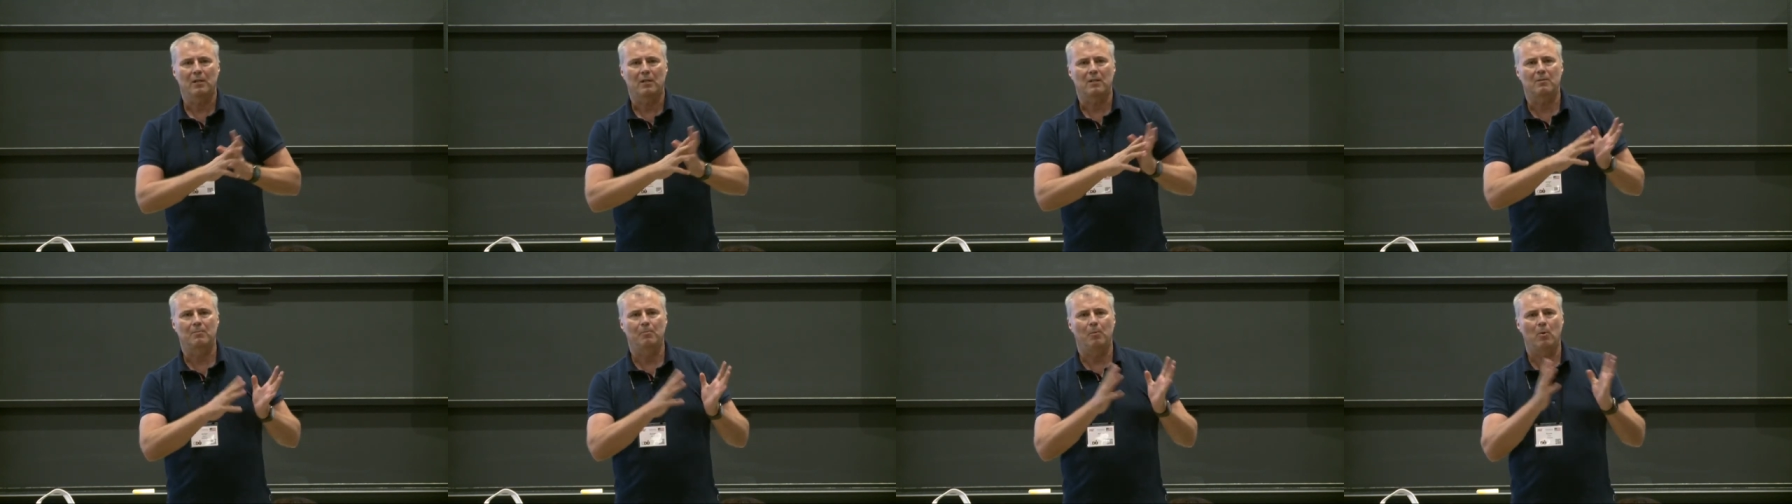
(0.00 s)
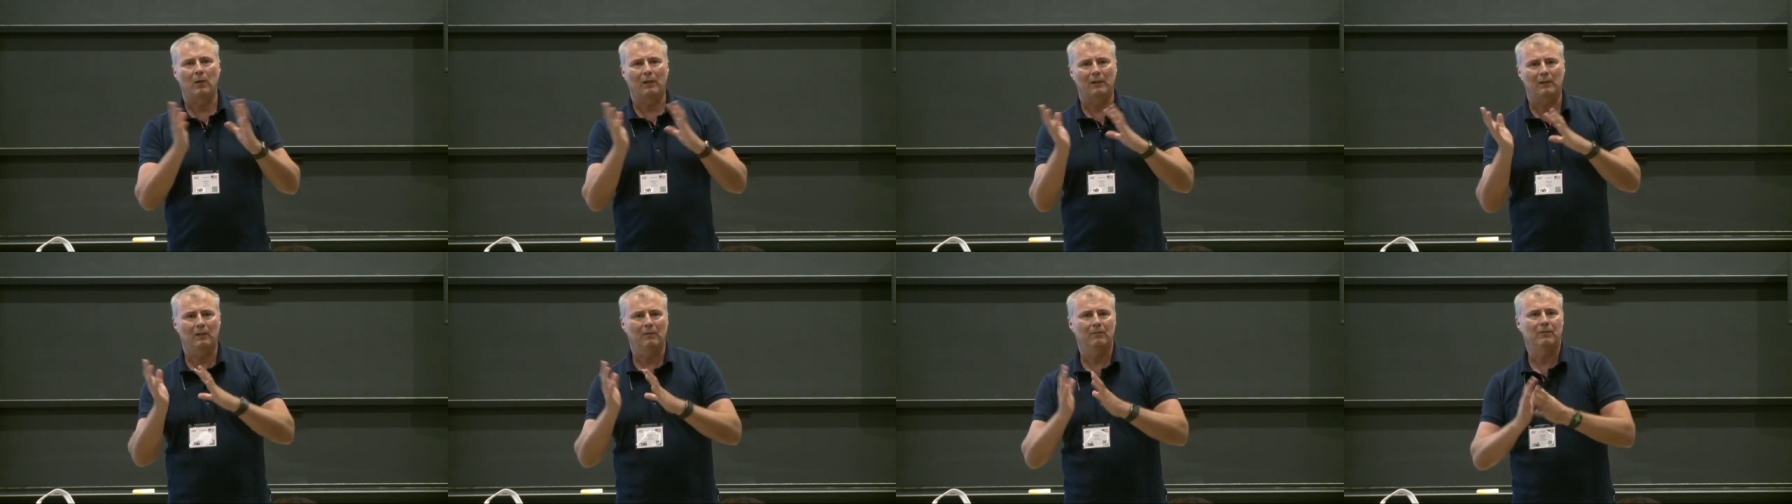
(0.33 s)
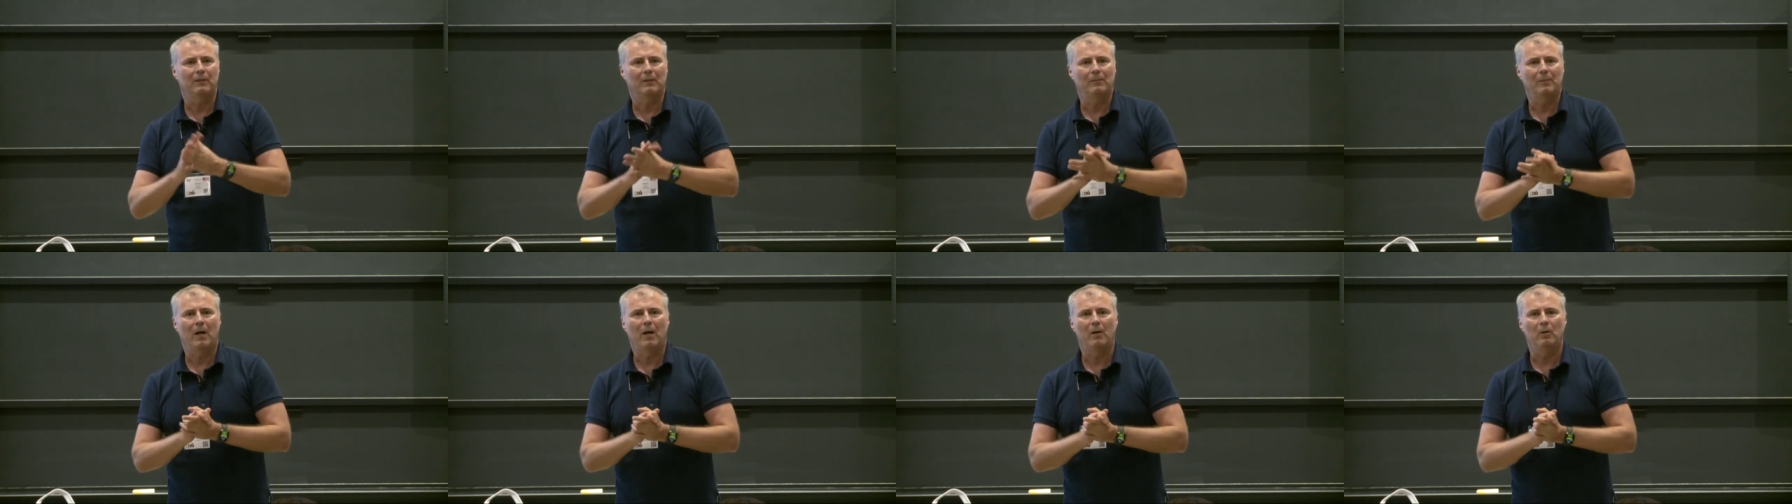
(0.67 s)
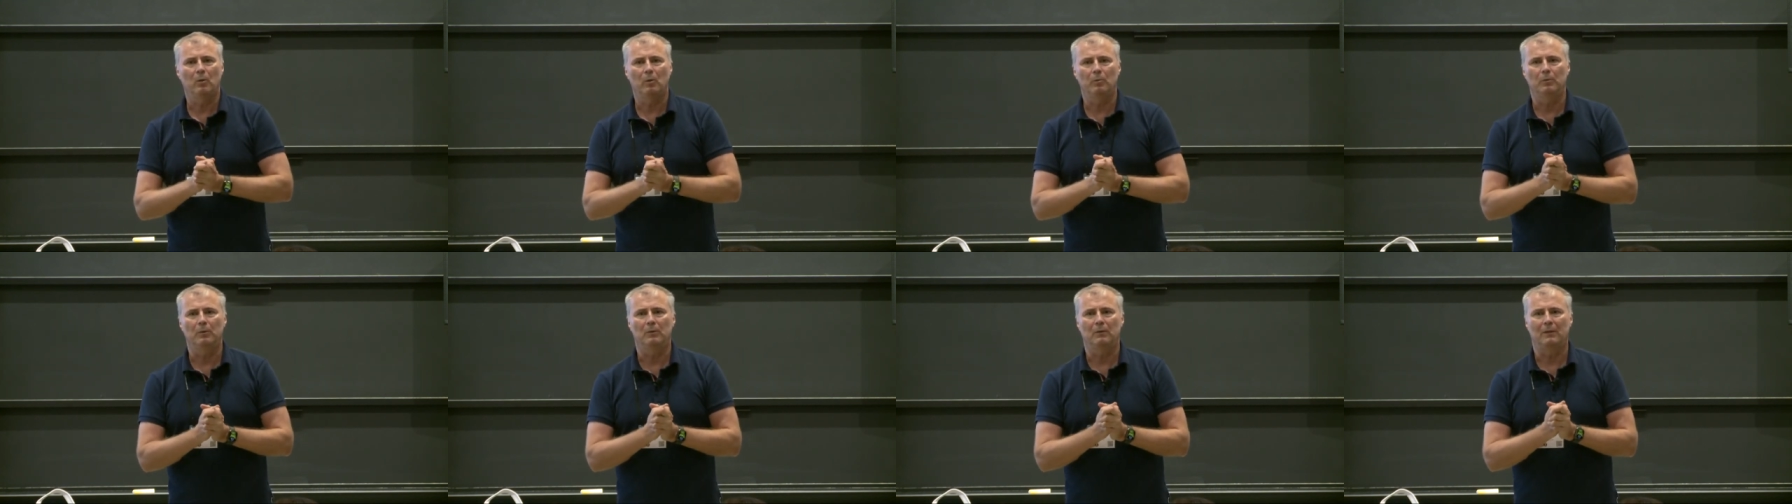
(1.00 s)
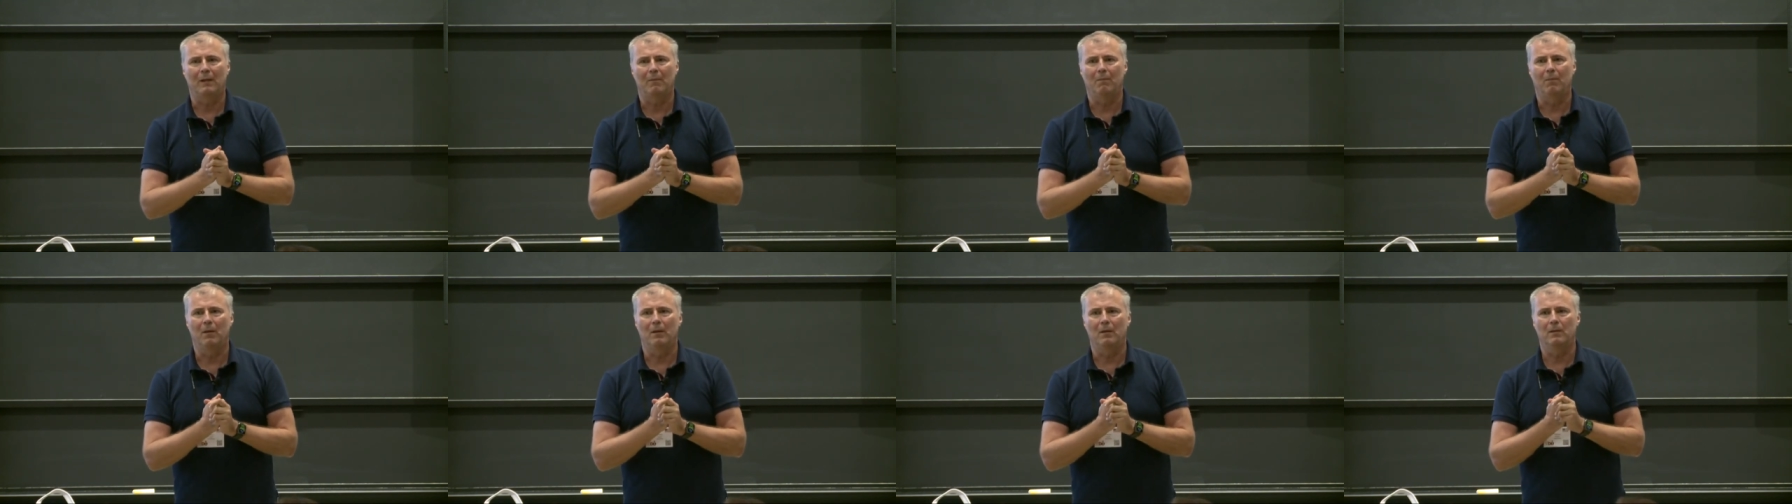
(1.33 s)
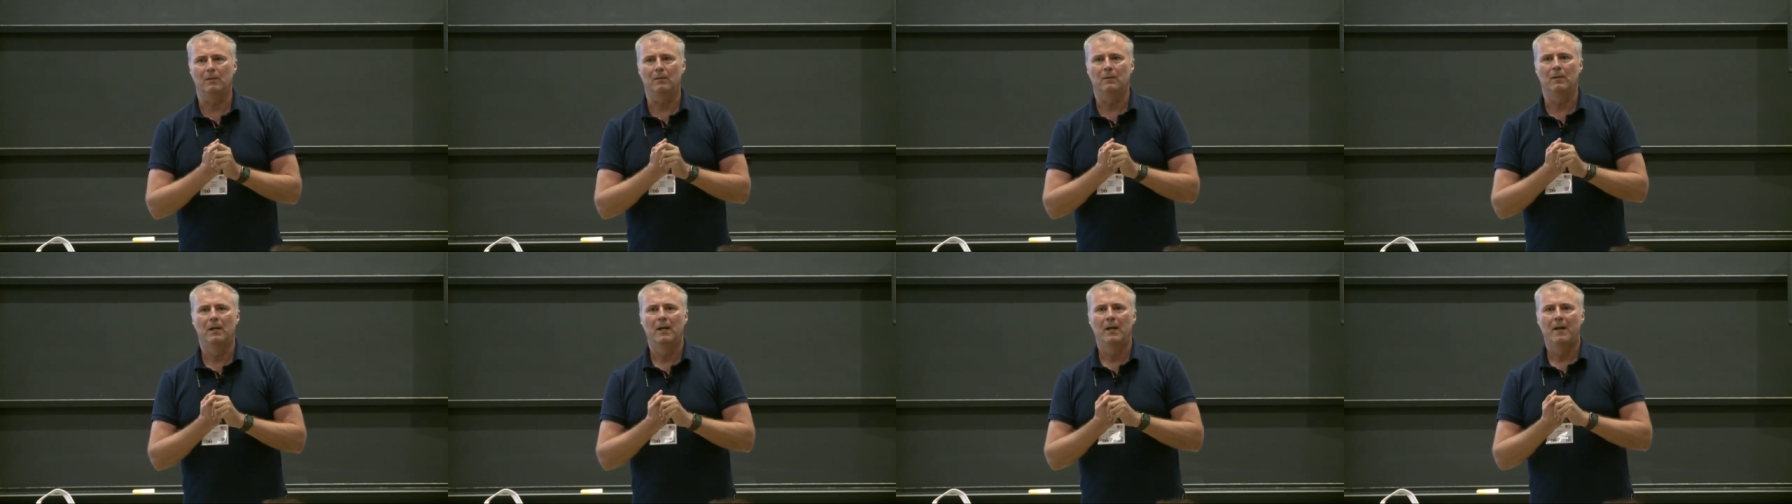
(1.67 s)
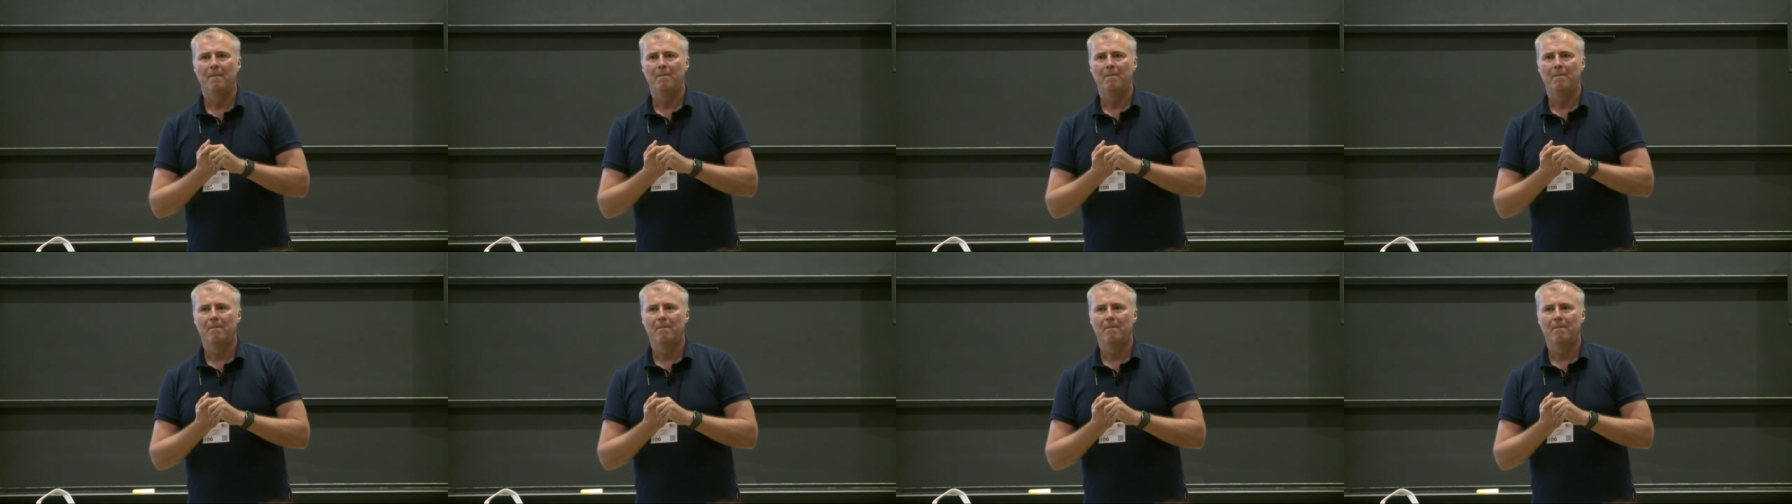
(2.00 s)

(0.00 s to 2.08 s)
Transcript: exported from Hadoop to Tableau